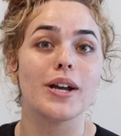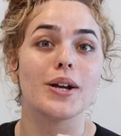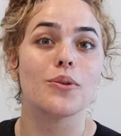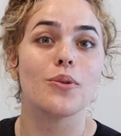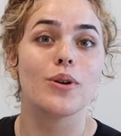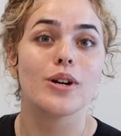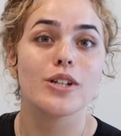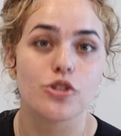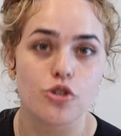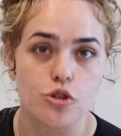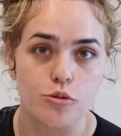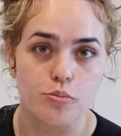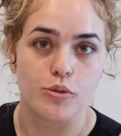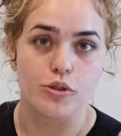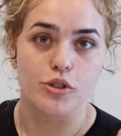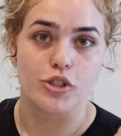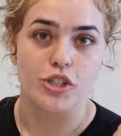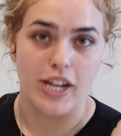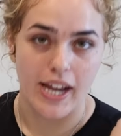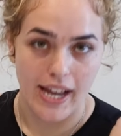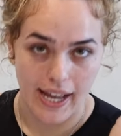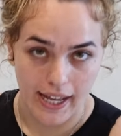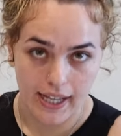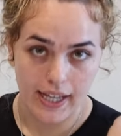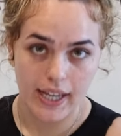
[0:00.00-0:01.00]
and quadruple
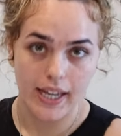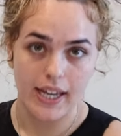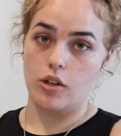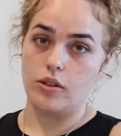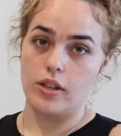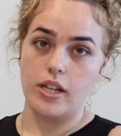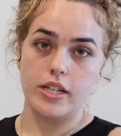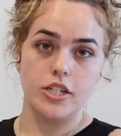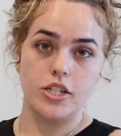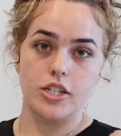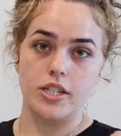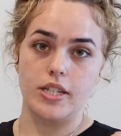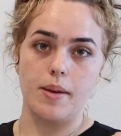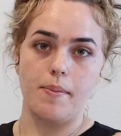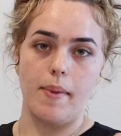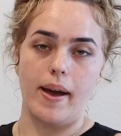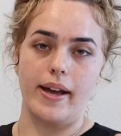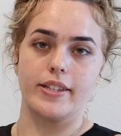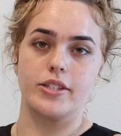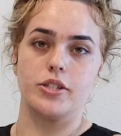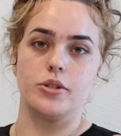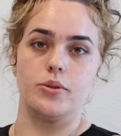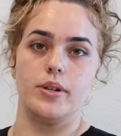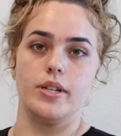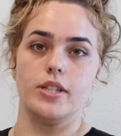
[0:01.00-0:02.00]
check. So let's just get
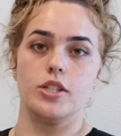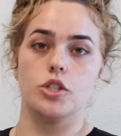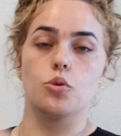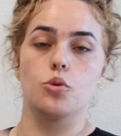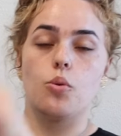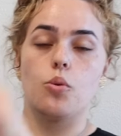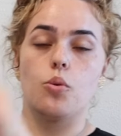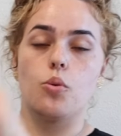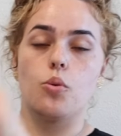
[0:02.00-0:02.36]
back to it.